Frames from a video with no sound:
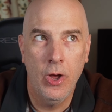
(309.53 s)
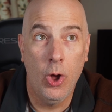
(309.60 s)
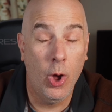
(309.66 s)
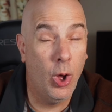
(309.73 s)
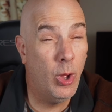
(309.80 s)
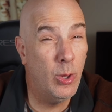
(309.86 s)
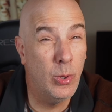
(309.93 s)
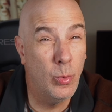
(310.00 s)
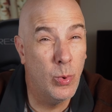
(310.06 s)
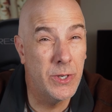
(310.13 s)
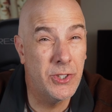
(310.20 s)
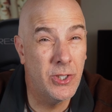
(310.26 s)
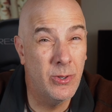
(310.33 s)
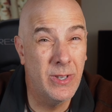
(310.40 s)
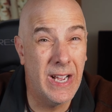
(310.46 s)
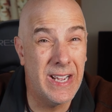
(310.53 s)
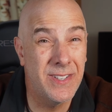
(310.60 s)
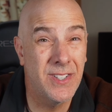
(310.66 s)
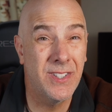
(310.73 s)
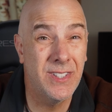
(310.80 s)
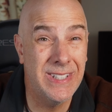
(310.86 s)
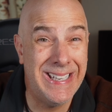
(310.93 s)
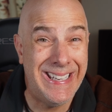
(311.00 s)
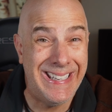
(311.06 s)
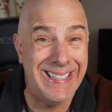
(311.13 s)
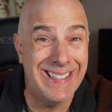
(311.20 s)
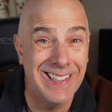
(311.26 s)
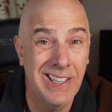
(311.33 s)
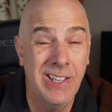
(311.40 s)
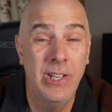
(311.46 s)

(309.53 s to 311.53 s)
all of what you guys see